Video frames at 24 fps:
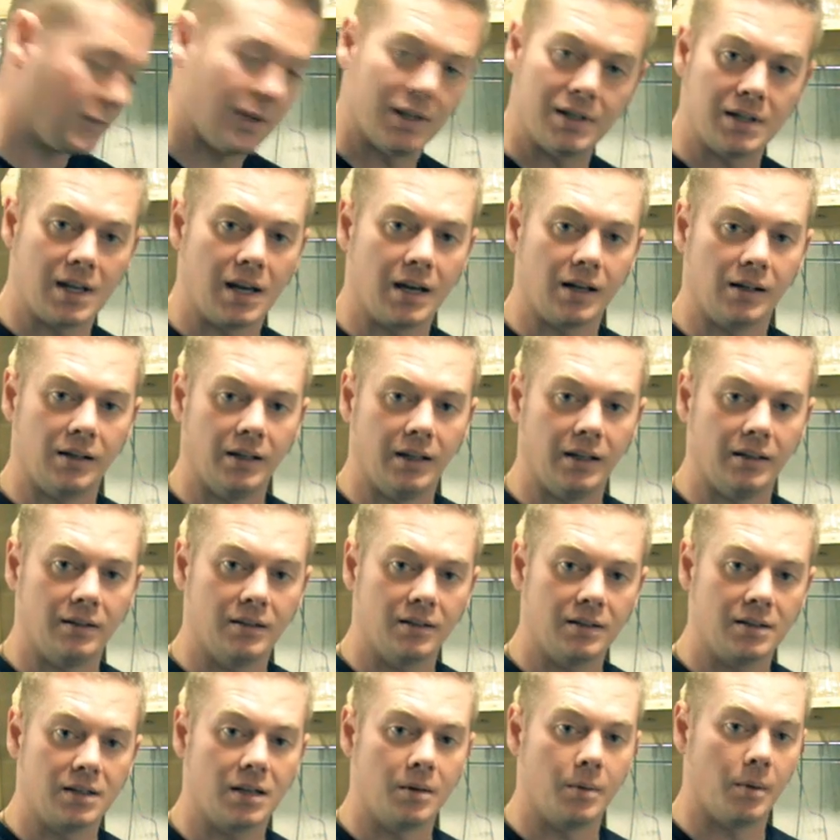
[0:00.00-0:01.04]
getting cleaned.
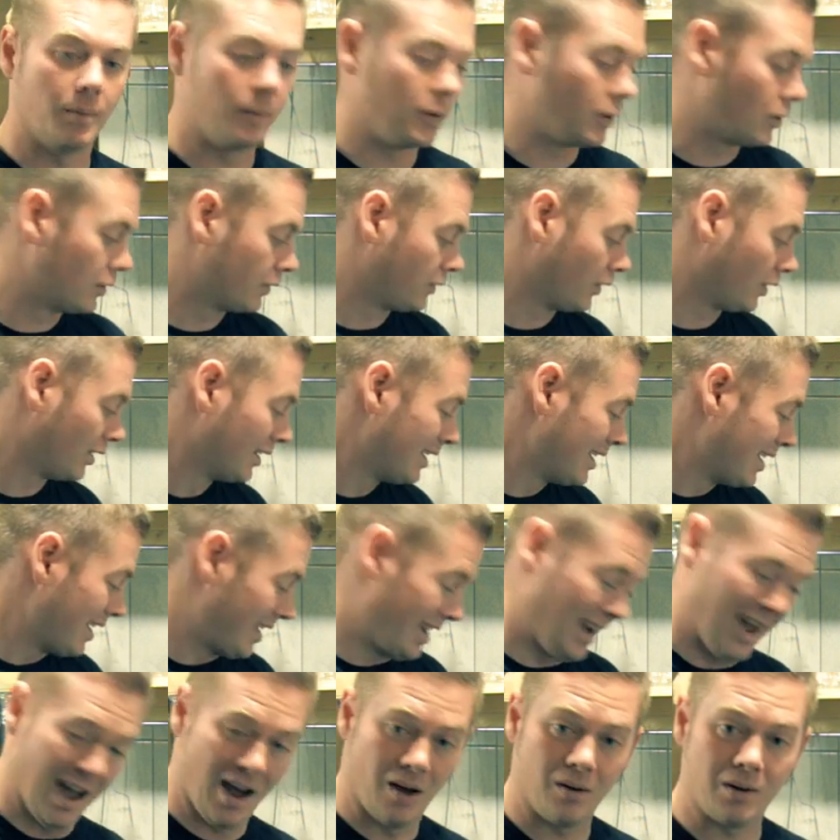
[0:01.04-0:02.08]
It's going to be beautiful.
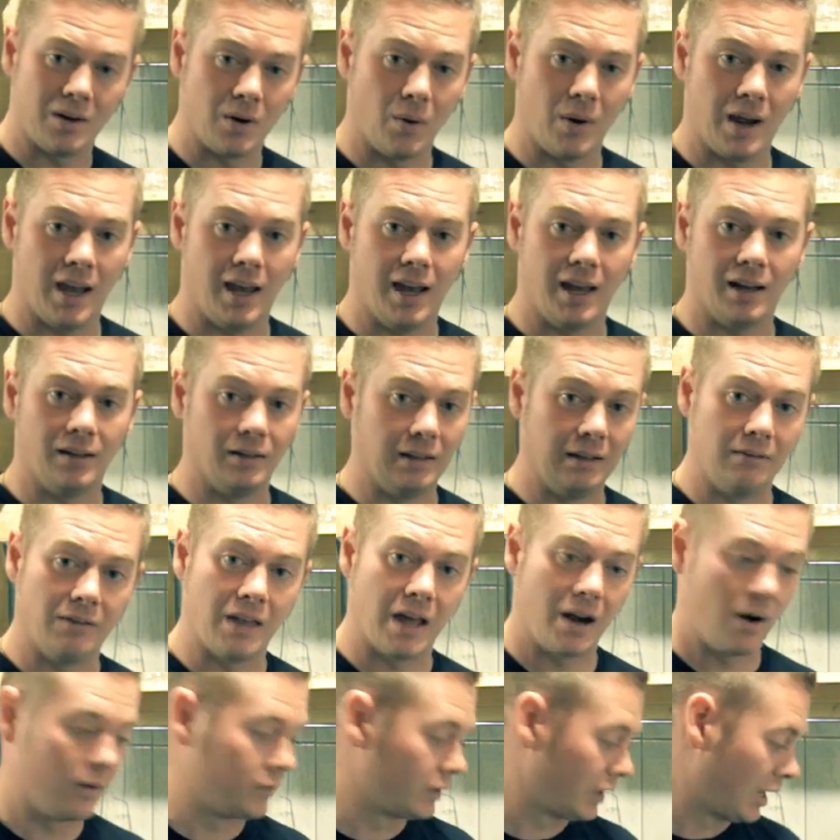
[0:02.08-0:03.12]
Now go ahead, leave
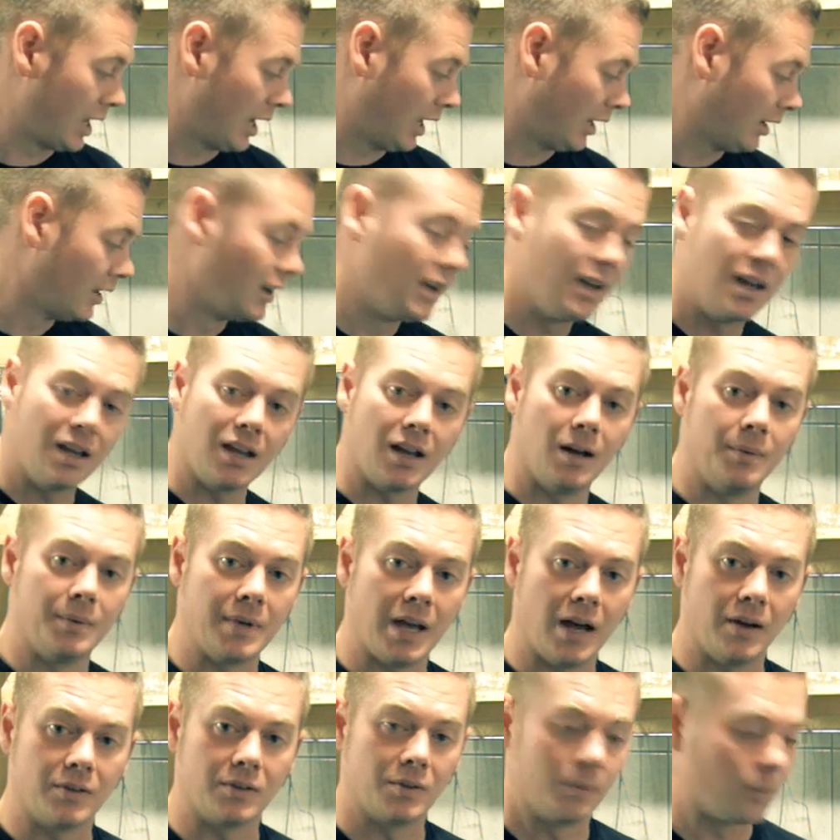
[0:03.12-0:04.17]
that overnight, come
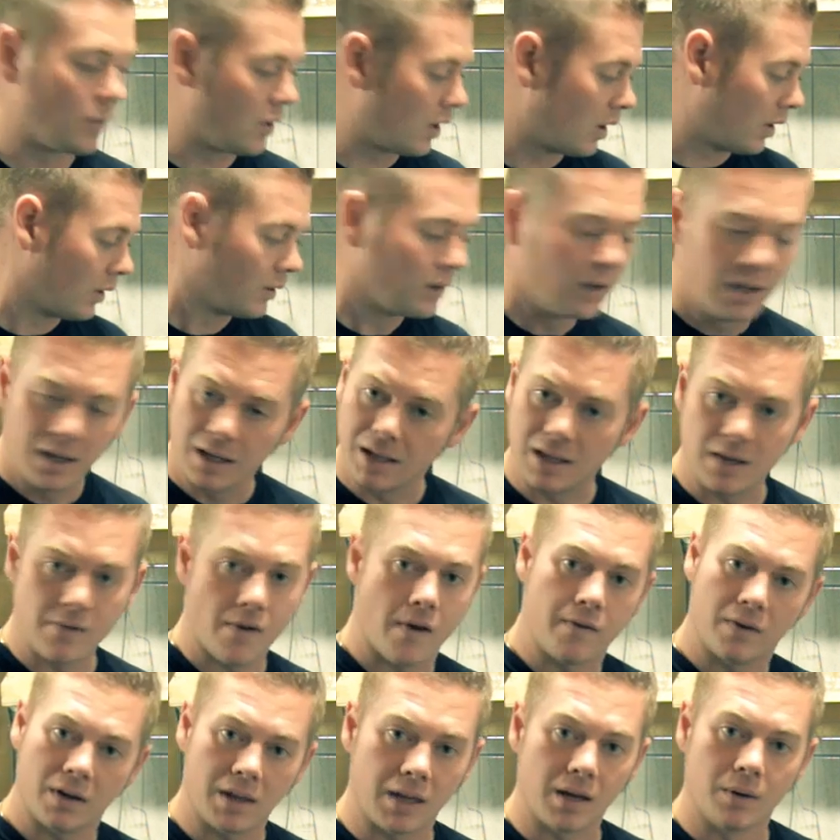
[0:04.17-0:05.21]
down tomorrow, give
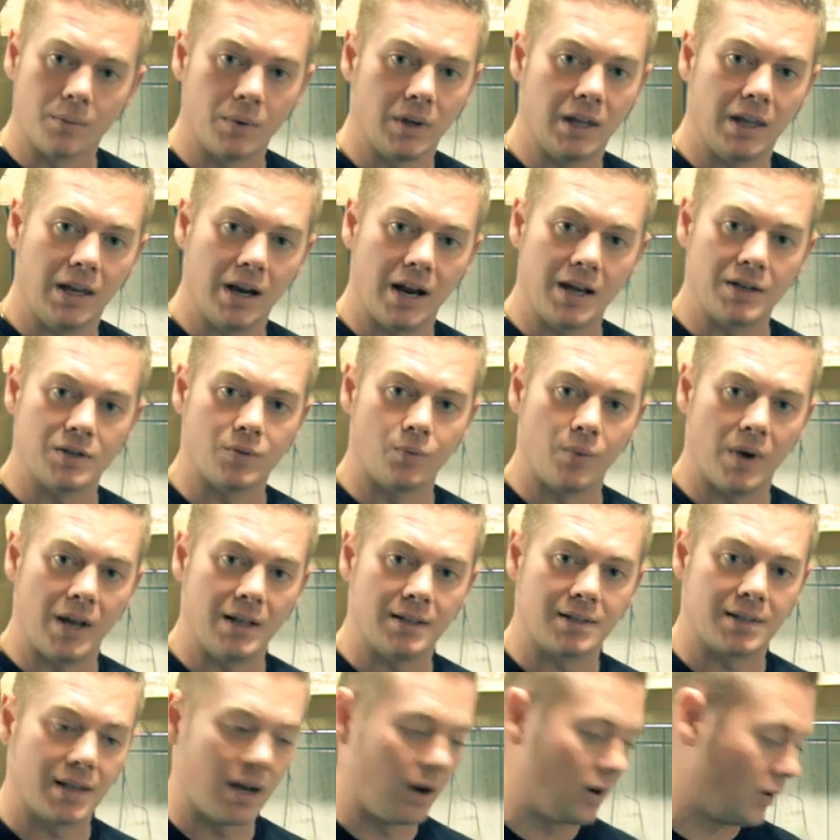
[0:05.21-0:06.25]
everything a really nice
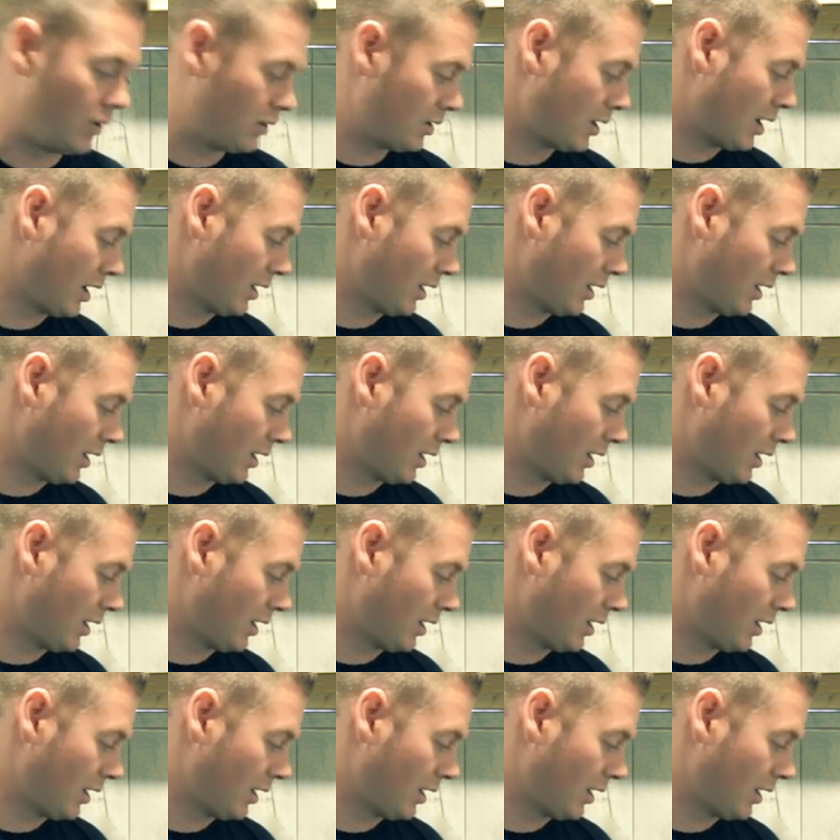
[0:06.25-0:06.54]
rinse out.